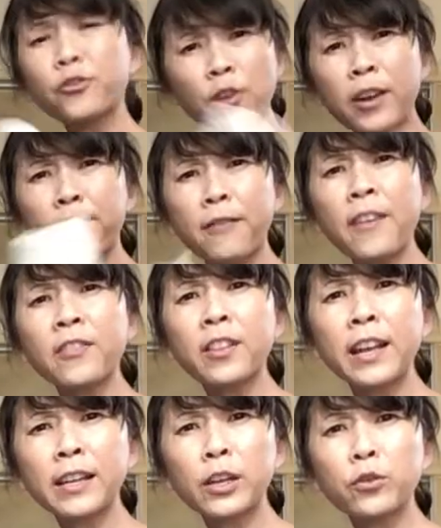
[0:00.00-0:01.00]
try to find the
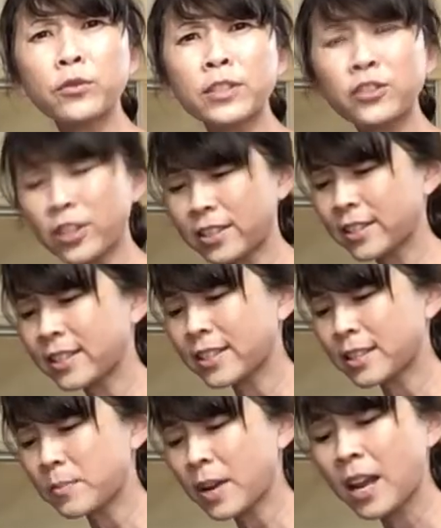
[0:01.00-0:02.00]
lady who suggested
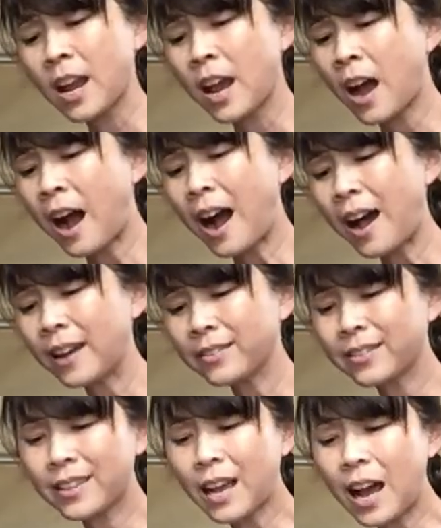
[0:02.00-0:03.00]
this to me.
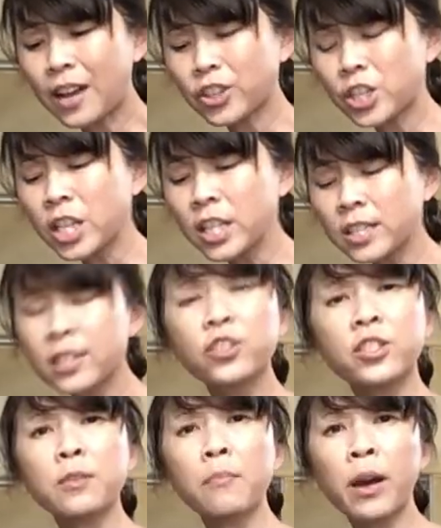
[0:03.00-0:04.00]
She
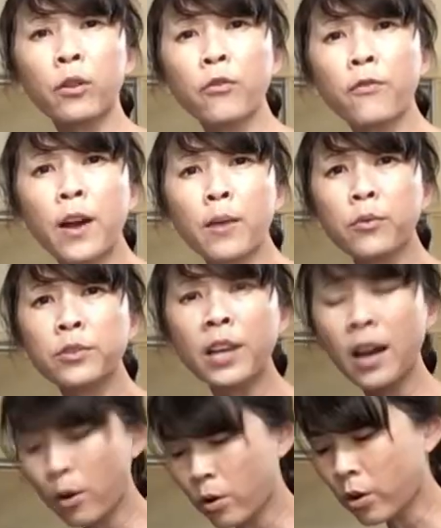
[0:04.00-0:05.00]
suggested microfiber
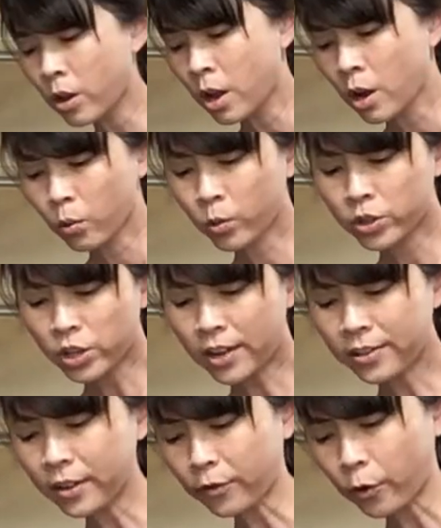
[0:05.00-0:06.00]
towel, which I
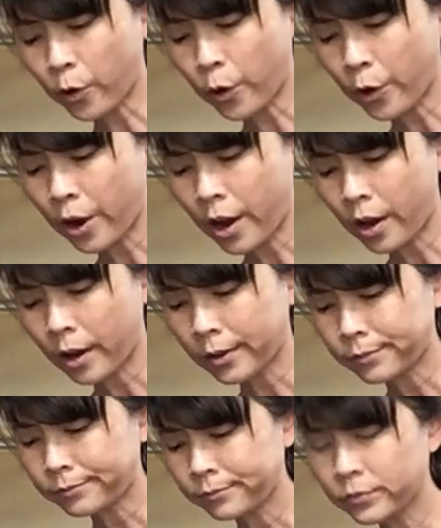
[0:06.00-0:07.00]
think for
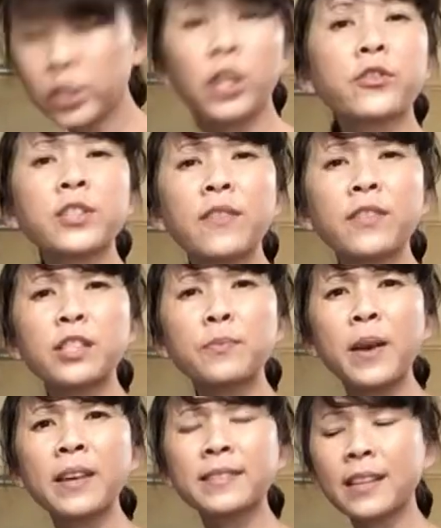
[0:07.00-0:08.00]
saving
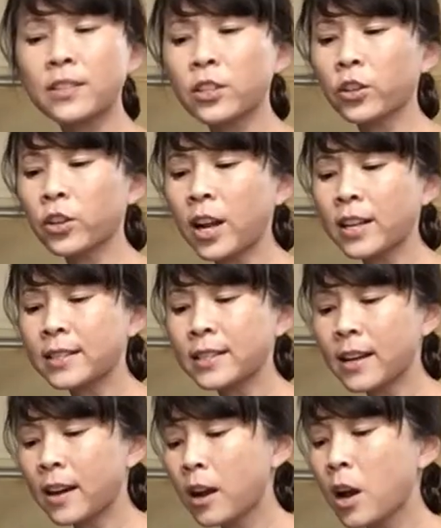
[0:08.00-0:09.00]
space, that's a good
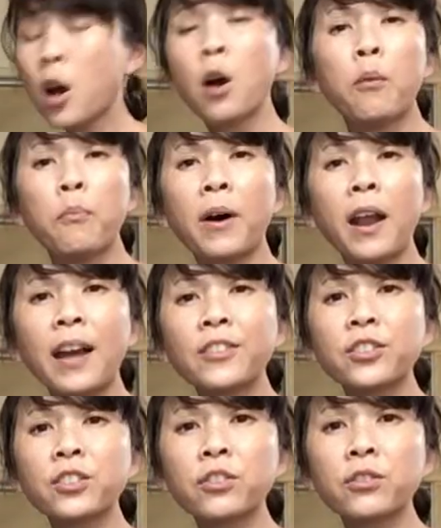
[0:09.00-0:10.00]
idea. But I
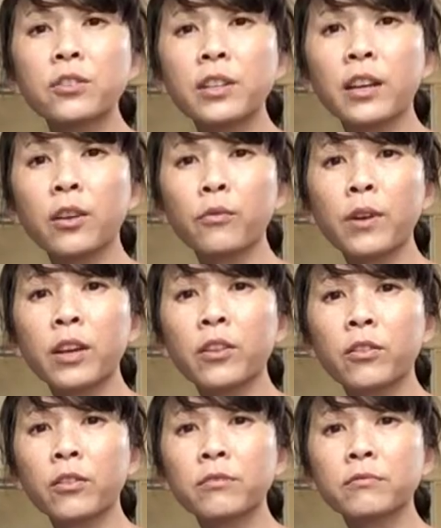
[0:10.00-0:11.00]
just use like a
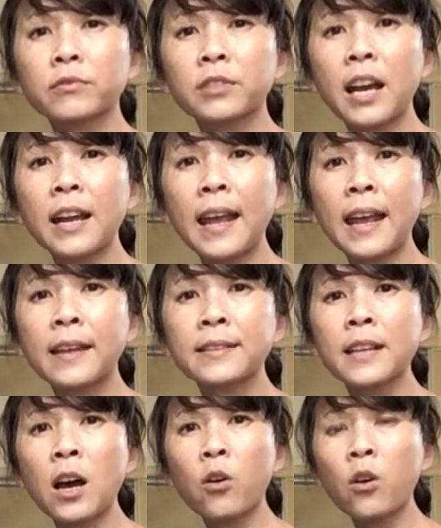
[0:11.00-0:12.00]
regular kind of hand
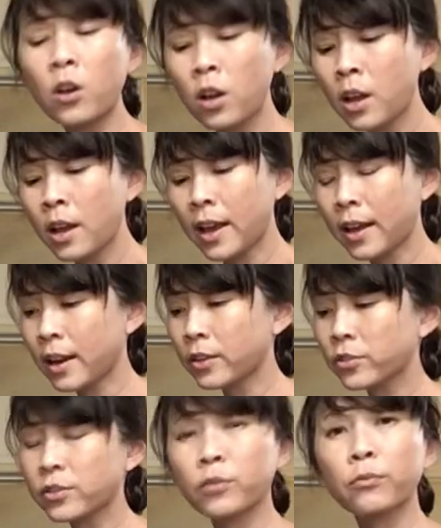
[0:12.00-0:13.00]
towel, and I
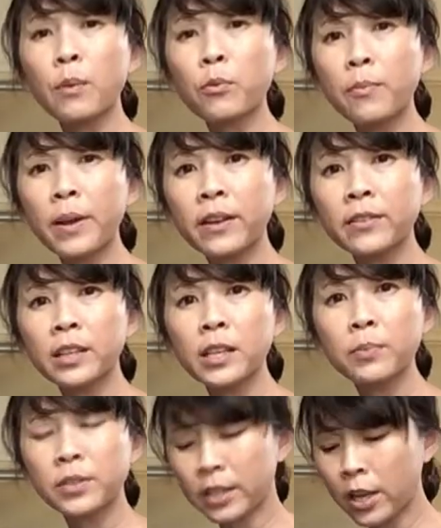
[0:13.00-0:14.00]
used a rubber band to
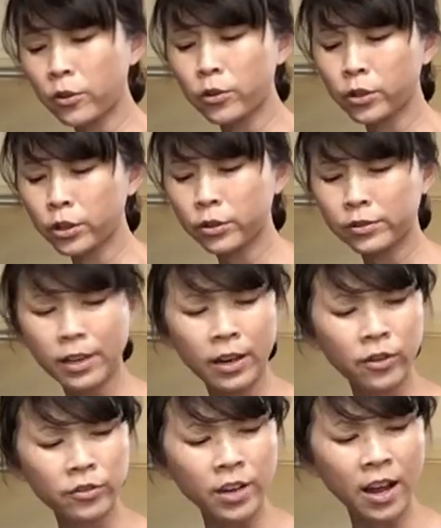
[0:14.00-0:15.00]
keep it together. You could use a
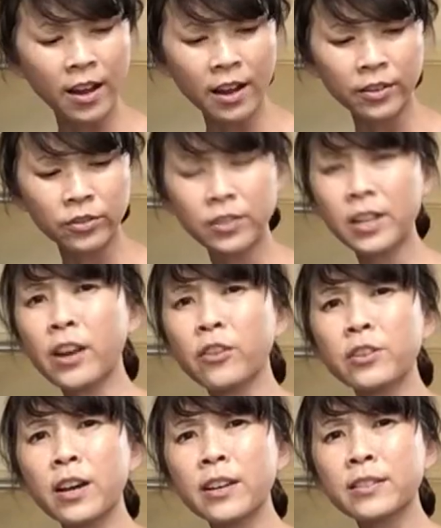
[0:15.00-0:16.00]
hair tie. I used a hair
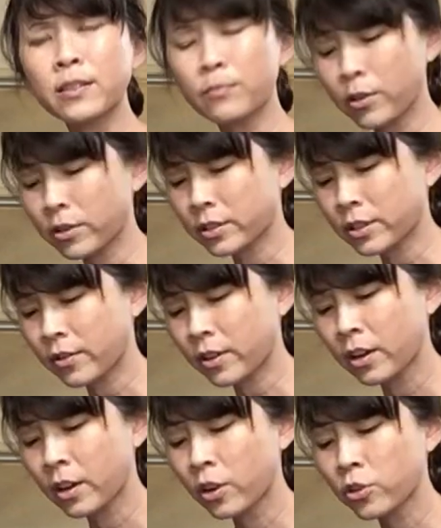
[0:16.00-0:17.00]
tie at some parts of
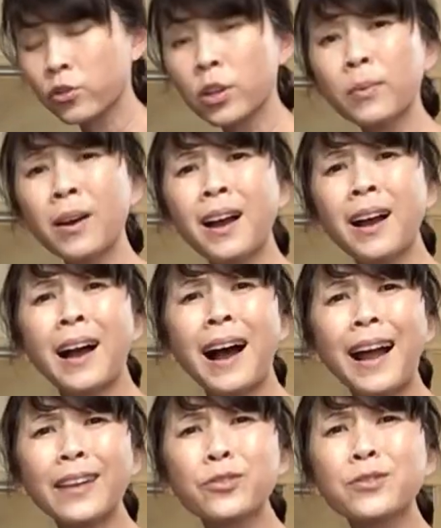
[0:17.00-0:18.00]
the trip.
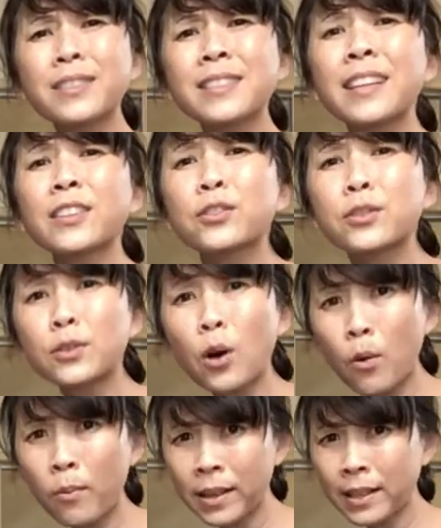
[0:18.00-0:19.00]
I use this thing
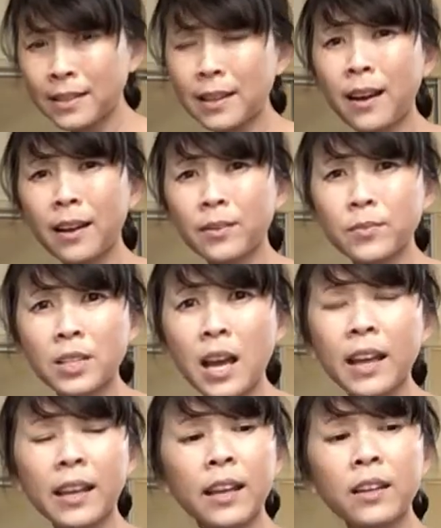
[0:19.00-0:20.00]
so many times.
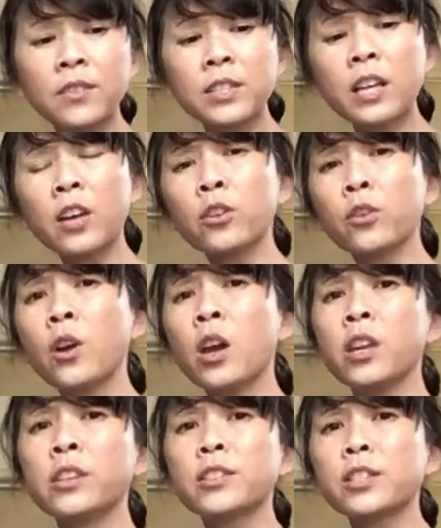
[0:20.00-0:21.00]
I can't even tell you.
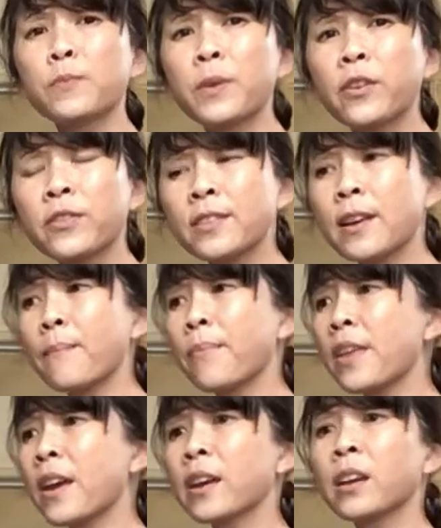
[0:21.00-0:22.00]
You spill
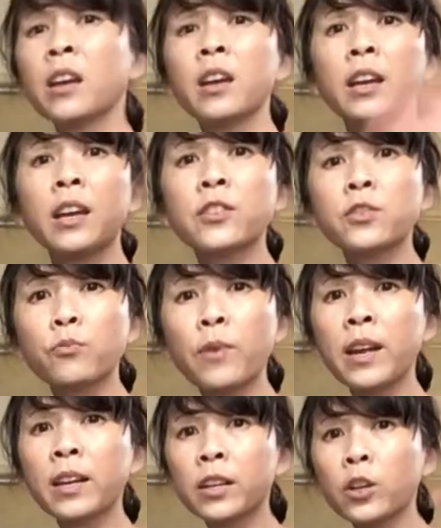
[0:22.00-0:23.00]
something, it's
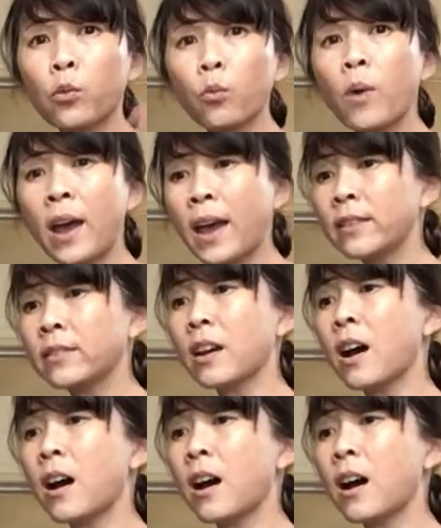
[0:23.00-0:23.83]
raining, you're wet,